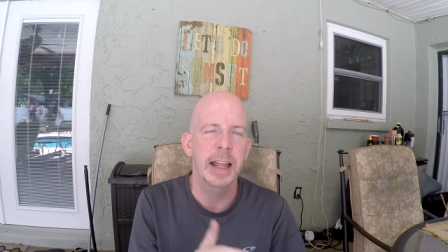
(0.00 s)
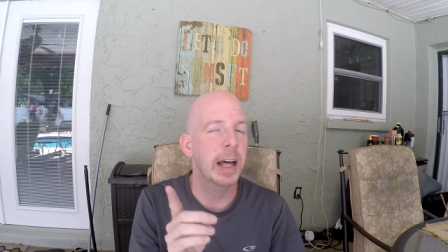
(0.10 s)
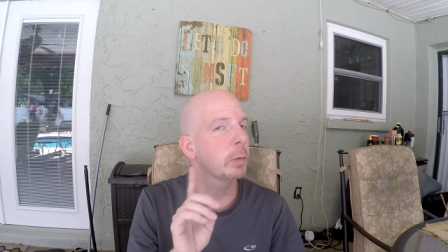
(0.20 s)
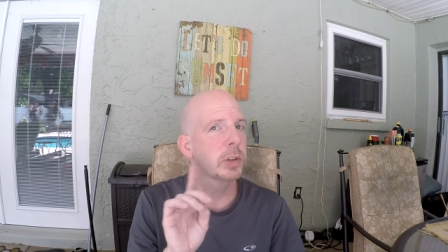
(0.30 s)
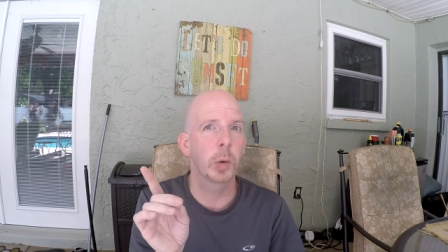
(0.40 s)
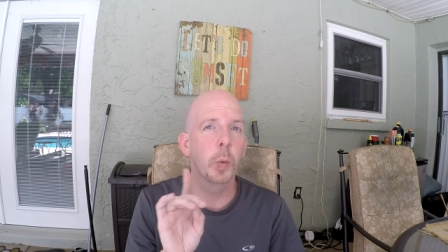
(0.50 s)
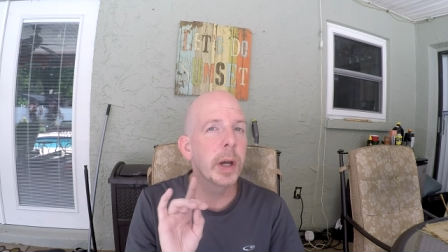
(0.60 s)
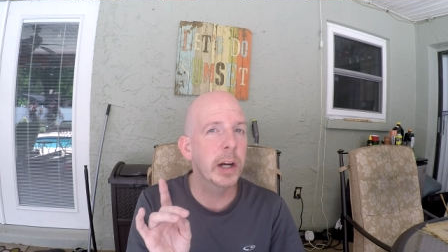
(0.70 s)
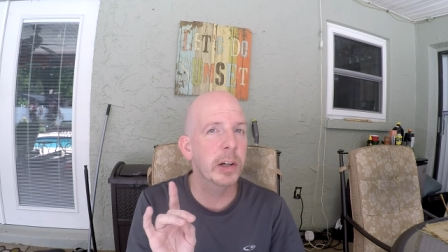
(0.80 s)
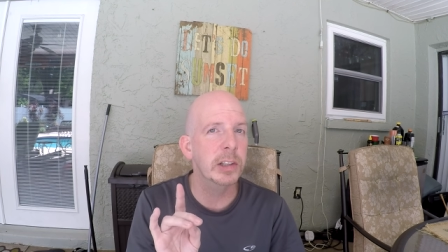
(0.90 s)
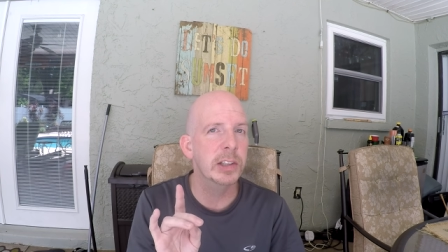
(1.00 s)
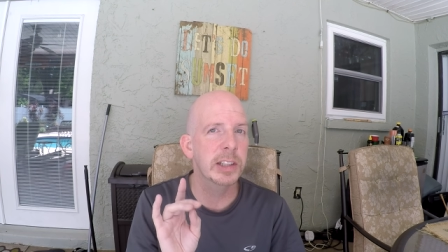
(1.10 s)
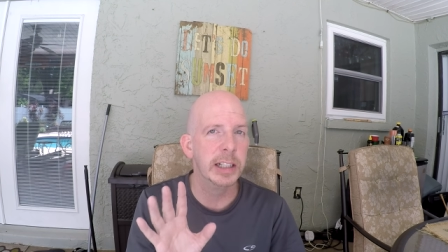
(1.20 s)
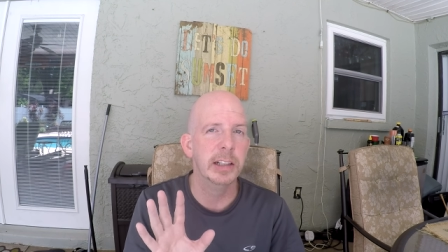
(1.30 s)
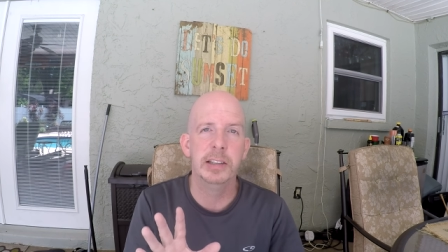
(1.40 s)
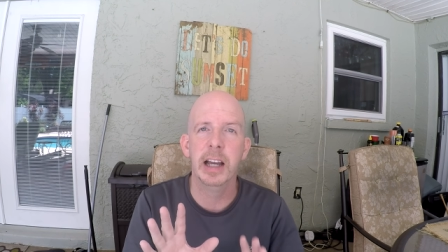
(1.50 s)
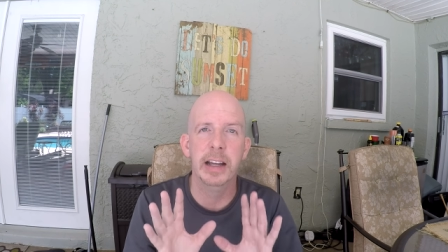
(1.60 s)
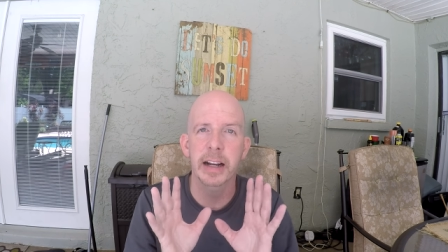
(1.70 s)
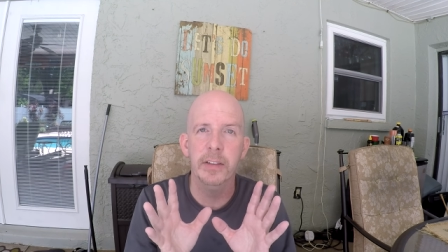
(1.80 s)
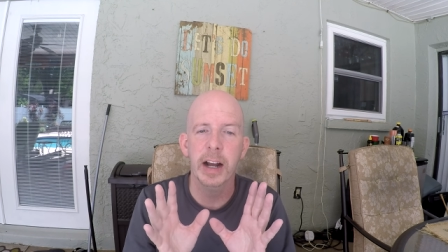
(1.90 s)
That was the weirdest sickness I
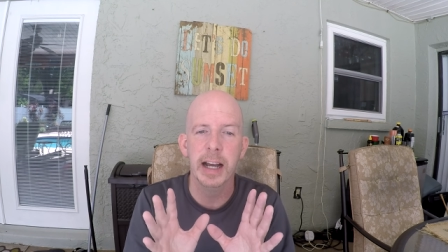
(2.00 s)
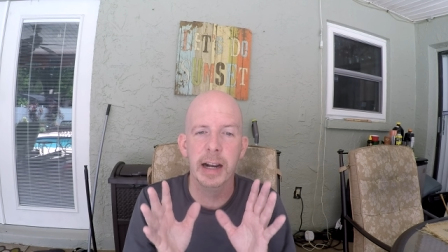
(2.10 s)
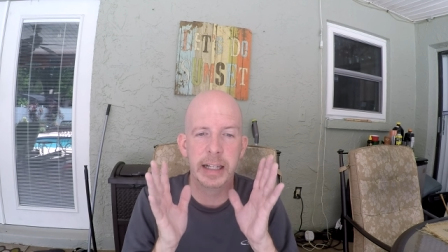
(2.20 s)
had ever had.